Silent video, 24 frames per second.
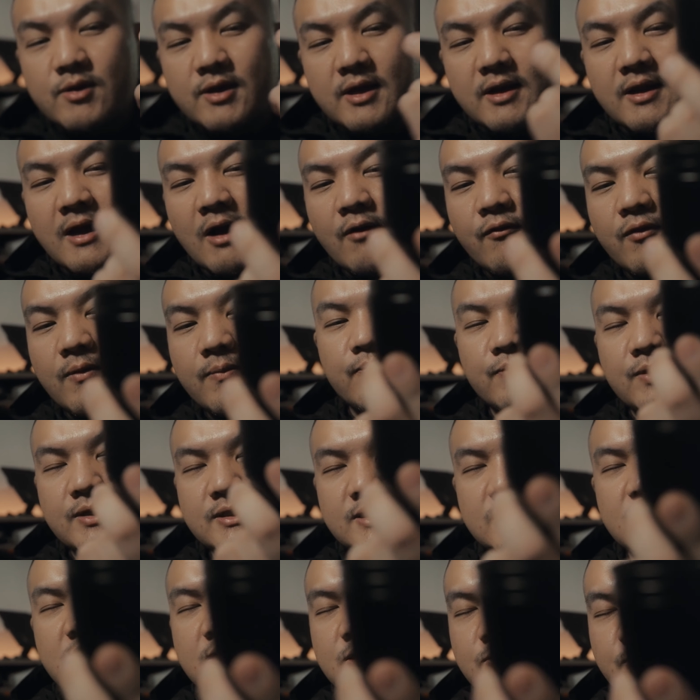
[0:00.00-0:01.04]
getting off of
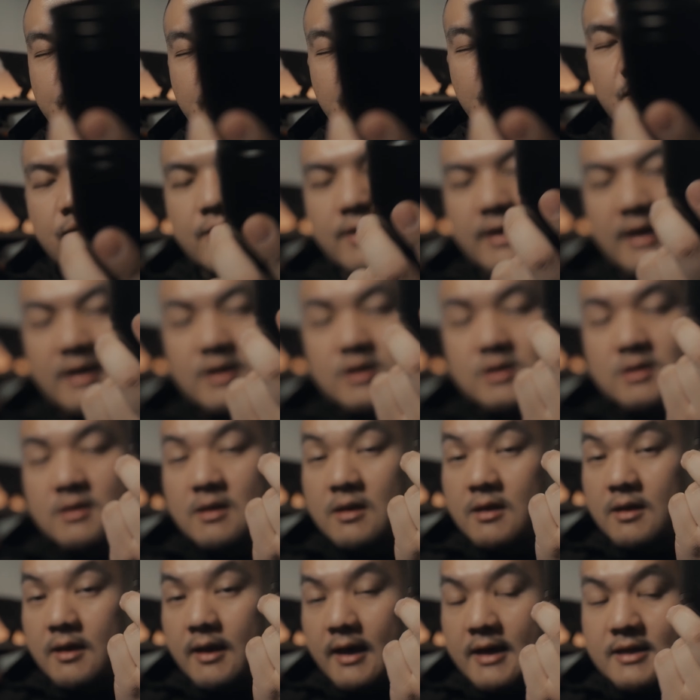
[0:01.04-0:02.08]
this lens right here
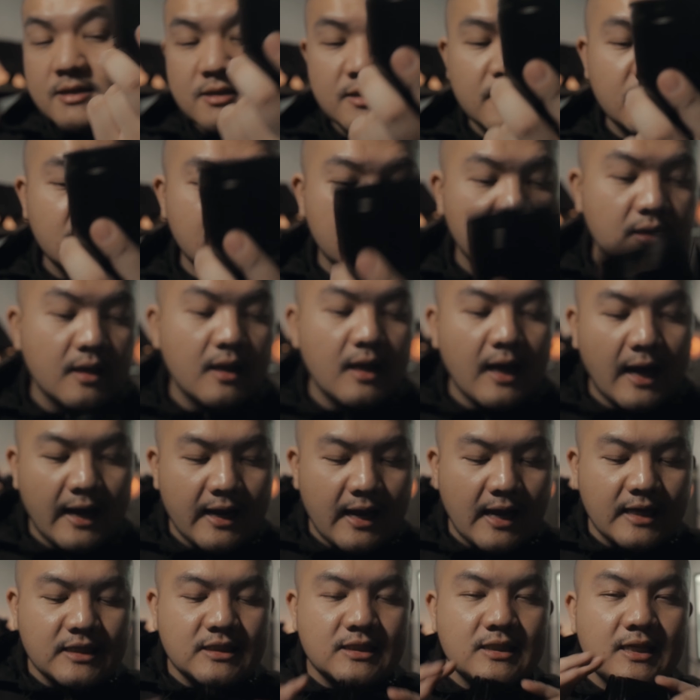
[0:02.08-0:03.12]
it's good. I
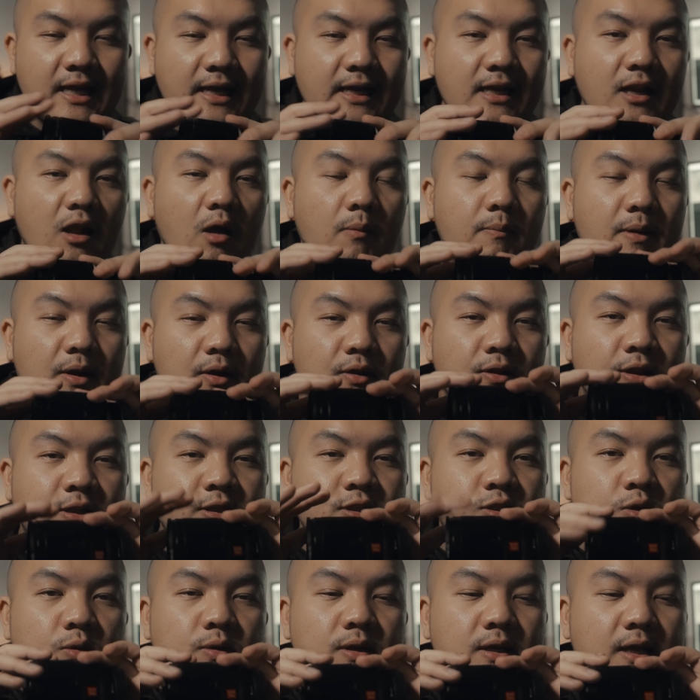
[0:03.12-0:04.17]
actually like it a lot better than the
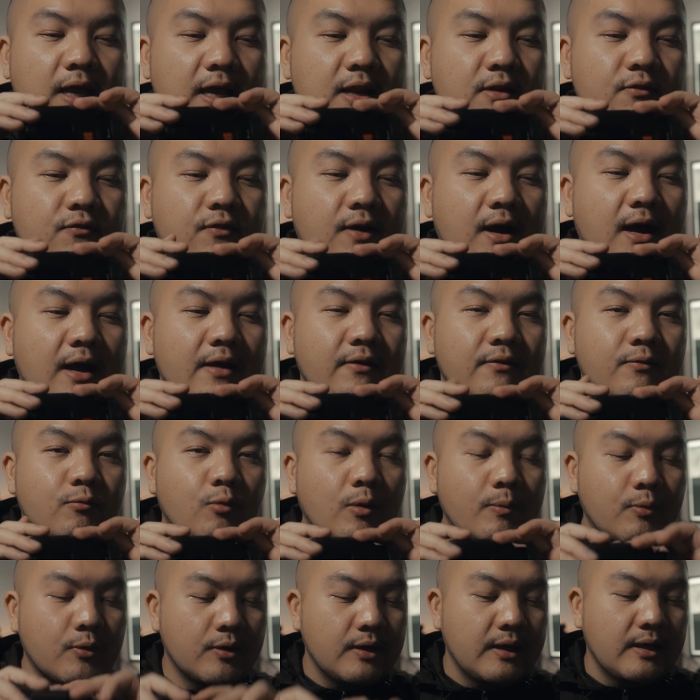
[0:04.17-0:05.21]
Sony 85
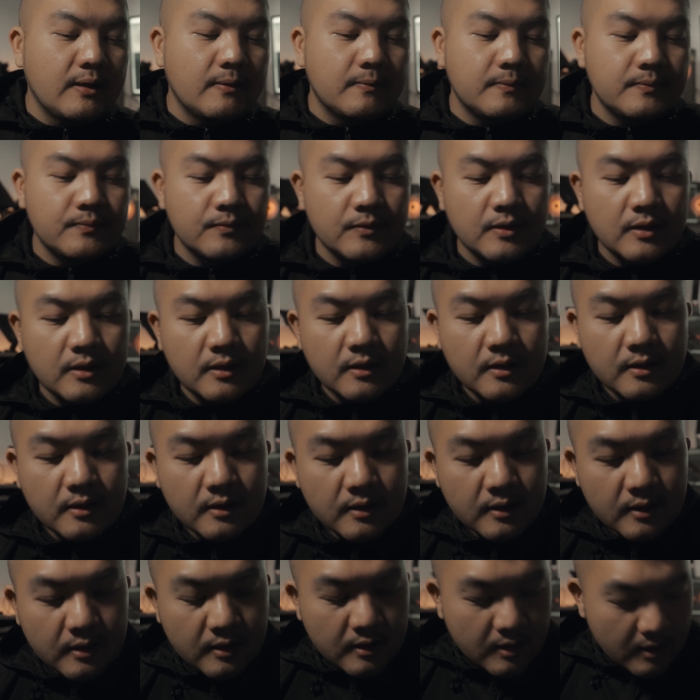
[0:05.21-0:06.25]

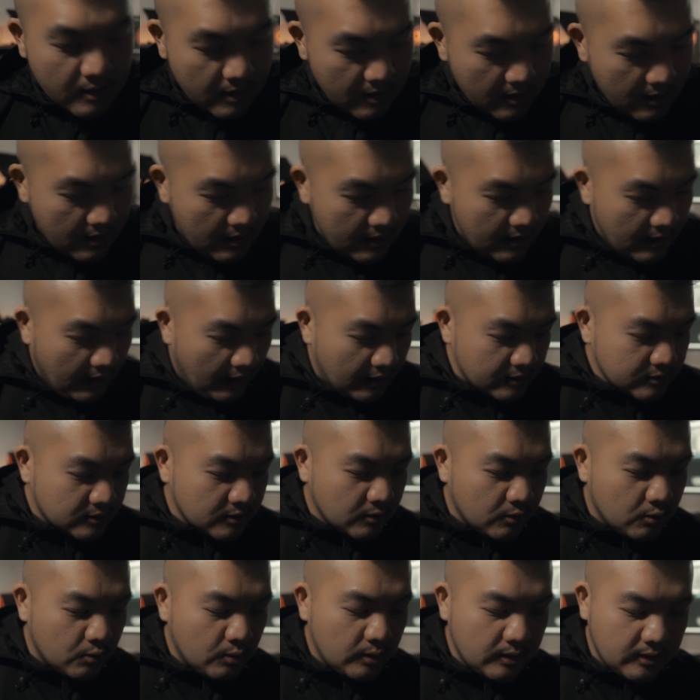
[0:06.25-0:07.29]
1.8.
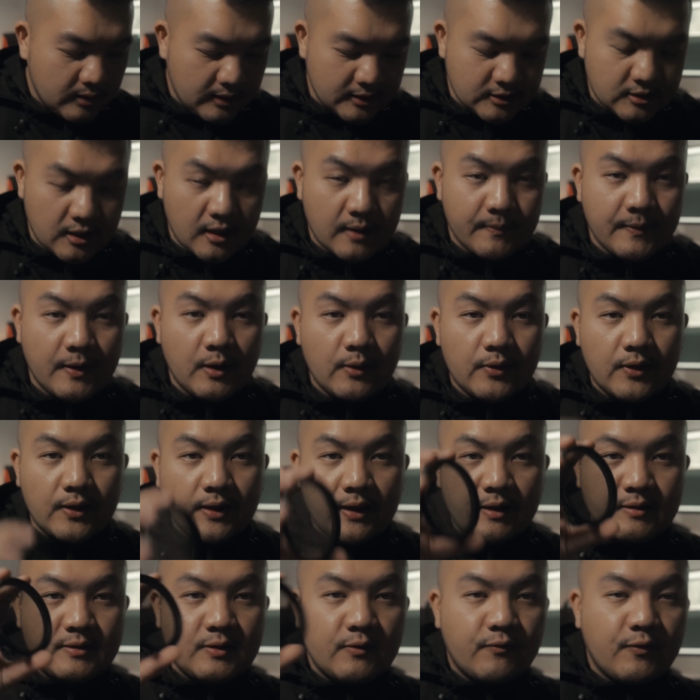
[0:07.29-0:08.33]
Also, let's talk about the
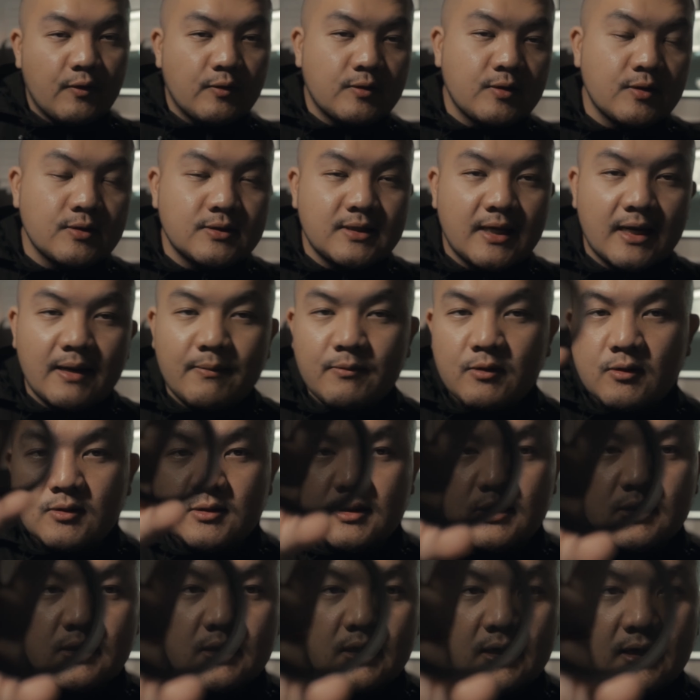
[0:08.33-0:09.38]
ND filters that I'm
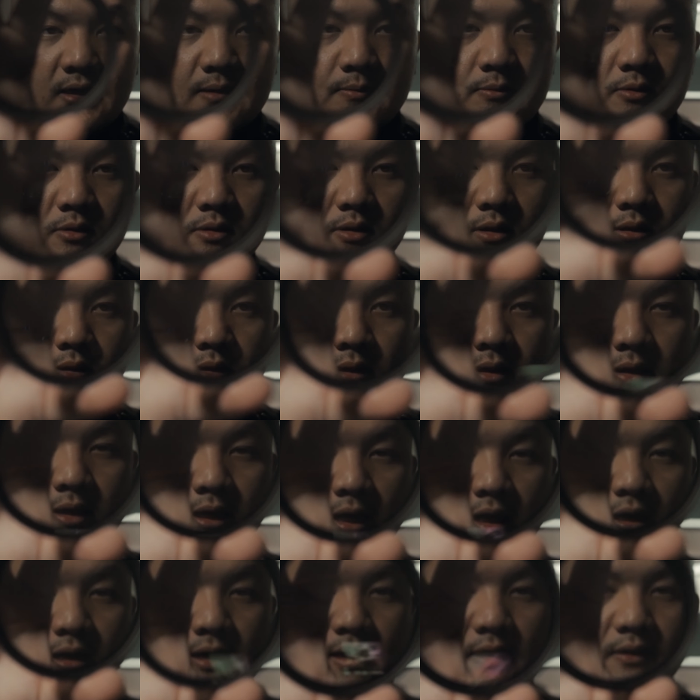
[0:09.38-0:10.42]
using. I am using the
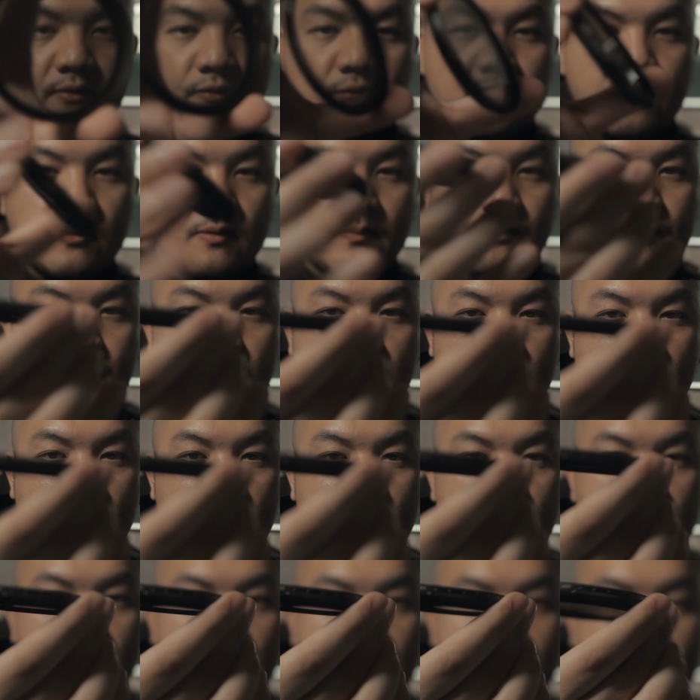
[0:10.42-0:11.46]
K&F
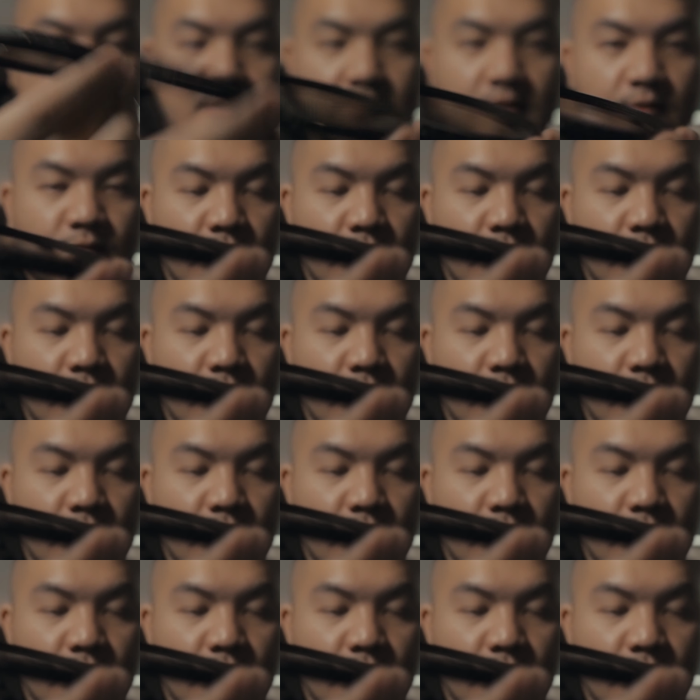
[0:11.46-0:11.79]
ND